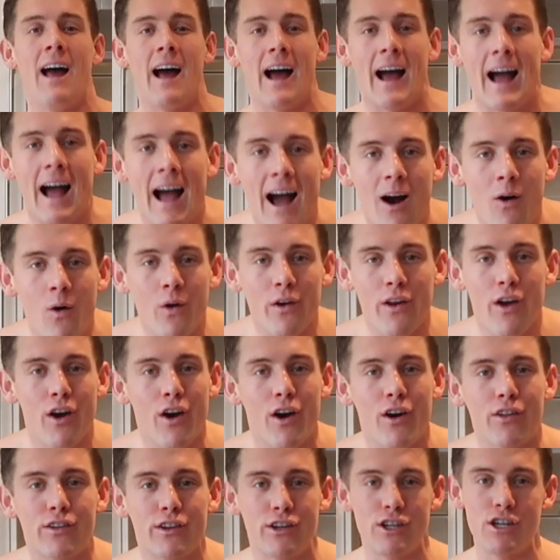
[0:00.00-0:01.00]
How on
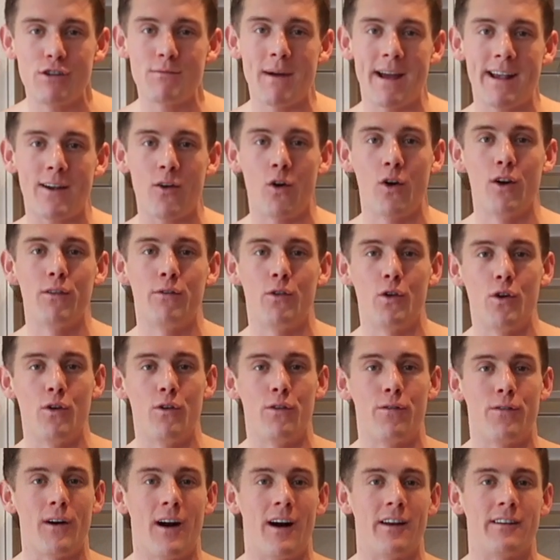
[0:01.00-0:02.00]
earth can you make olive oil
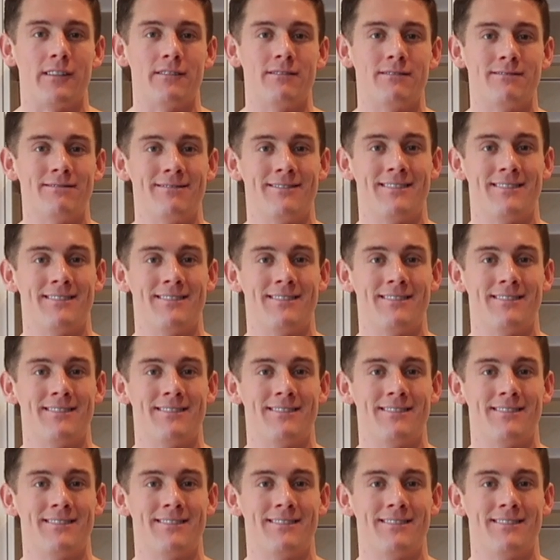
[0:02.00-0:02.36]
fun?